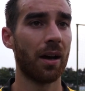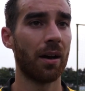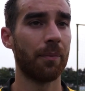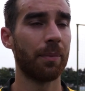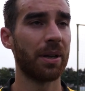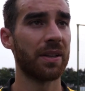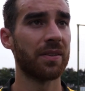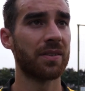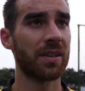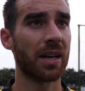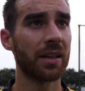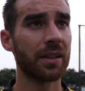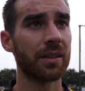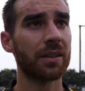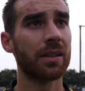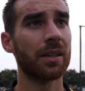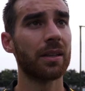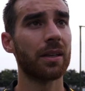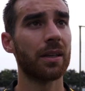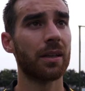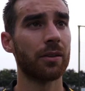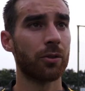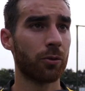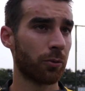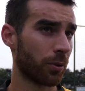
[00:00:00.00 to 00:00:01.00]

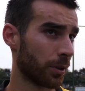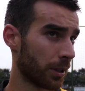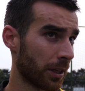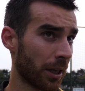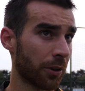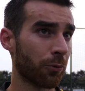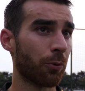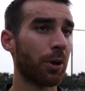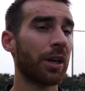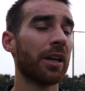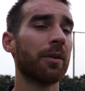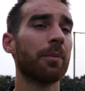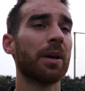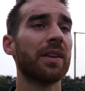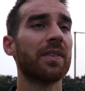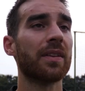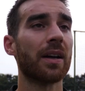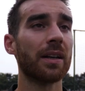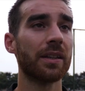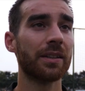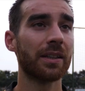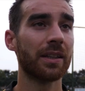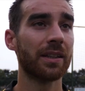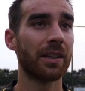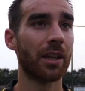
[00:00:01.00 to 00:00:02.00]
mentality, that winning
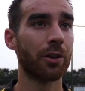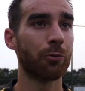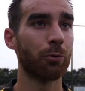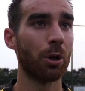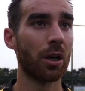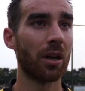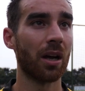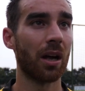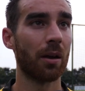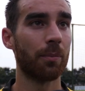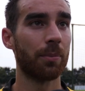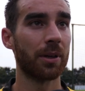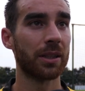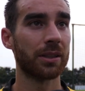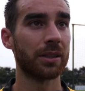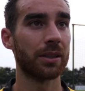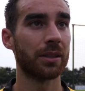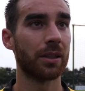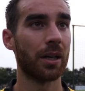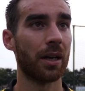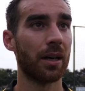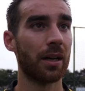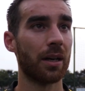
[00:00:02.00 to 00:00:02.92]
mentality that will help us